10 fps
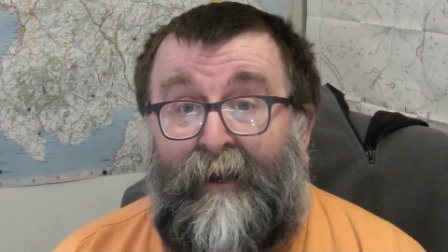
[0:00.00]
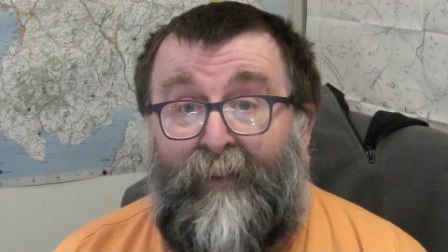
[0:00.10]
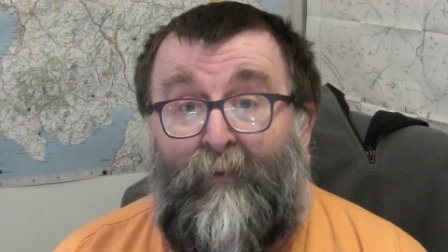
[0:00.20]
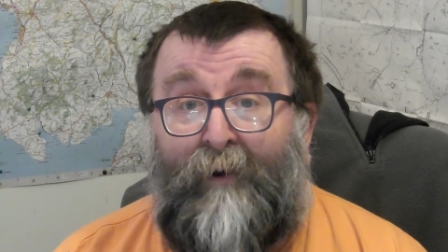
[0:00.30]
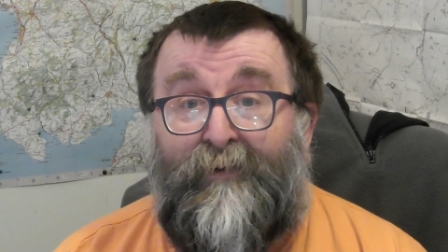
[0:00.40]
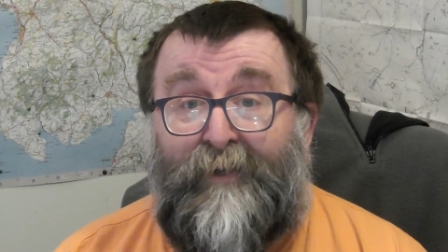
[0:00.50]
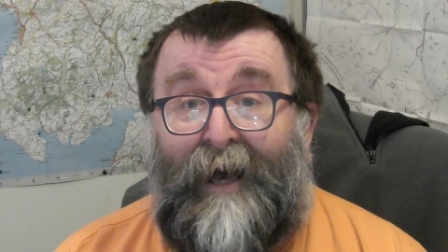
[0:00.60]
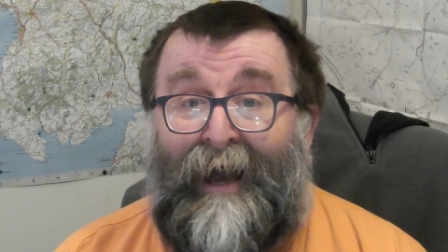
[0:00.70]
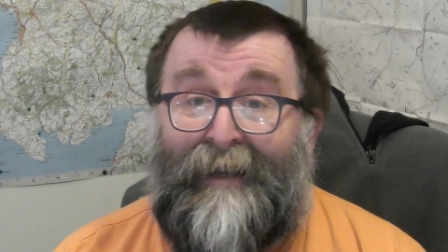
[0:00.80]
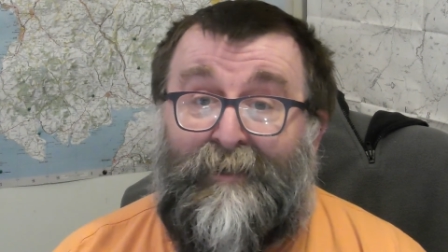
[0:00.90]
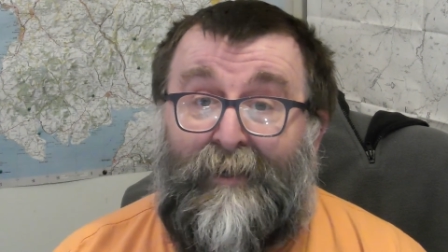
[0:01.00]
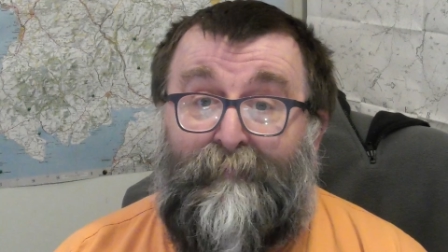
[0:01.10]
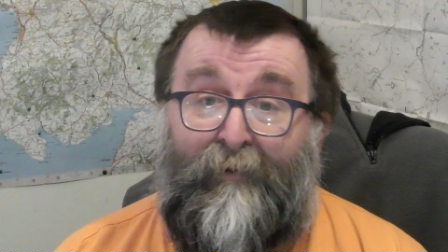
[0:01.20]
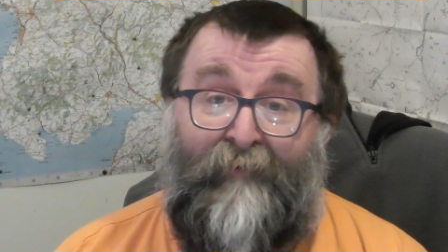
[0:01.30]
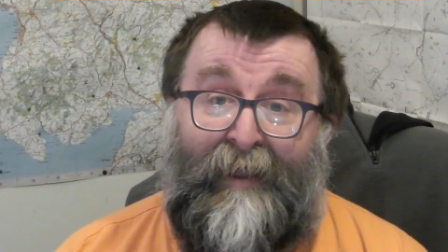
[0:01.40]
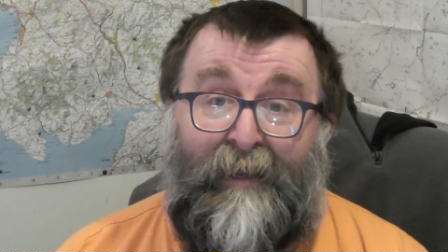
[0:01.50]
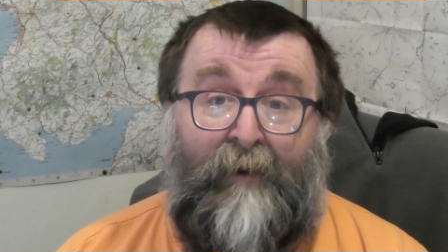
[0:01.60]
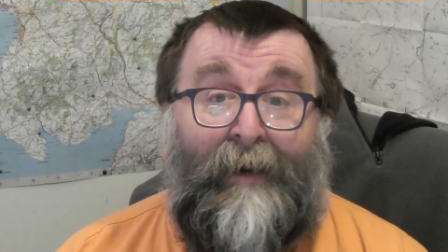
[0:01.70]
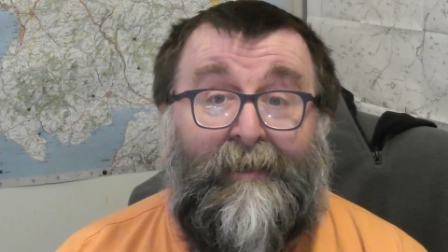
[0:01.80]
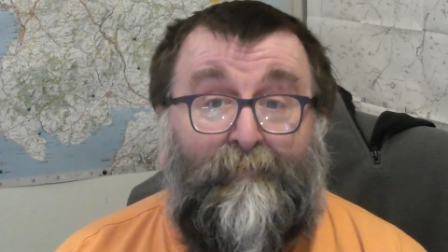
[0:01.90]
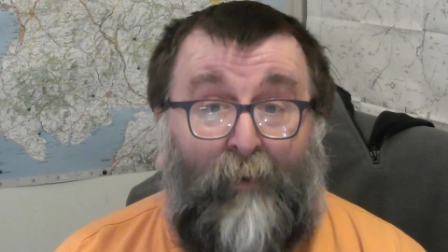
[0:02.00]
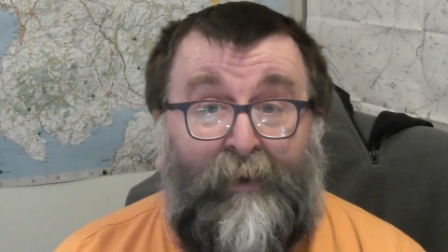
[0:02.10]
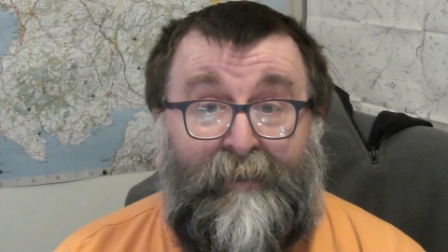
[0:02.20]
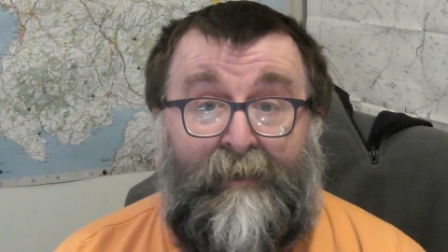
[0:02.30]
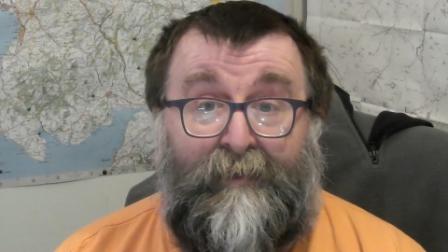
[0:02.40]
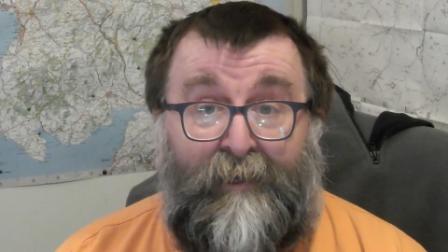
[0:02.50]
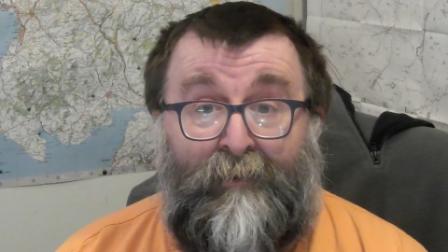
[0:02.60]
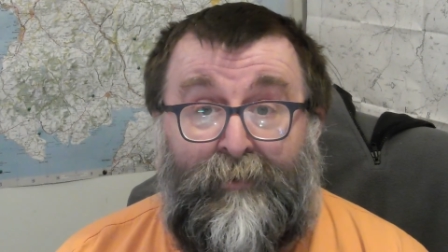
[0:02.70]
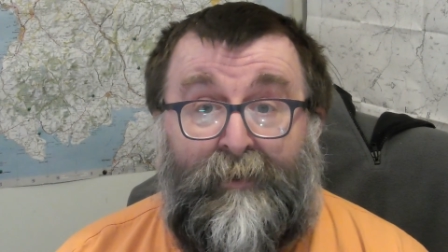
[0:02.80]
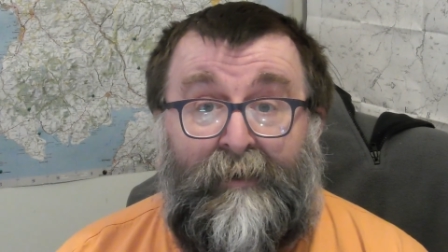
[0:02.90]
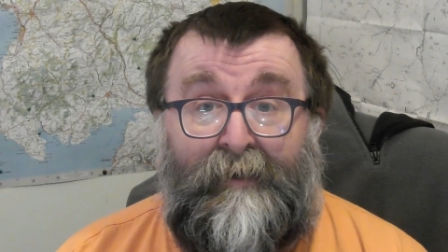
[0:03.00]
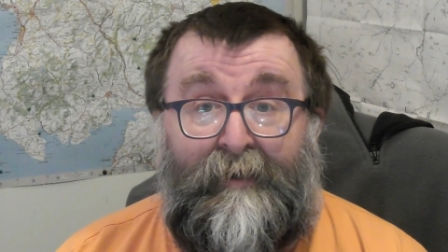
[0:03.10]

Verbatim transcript: the ones that actually prevent you exploiting children.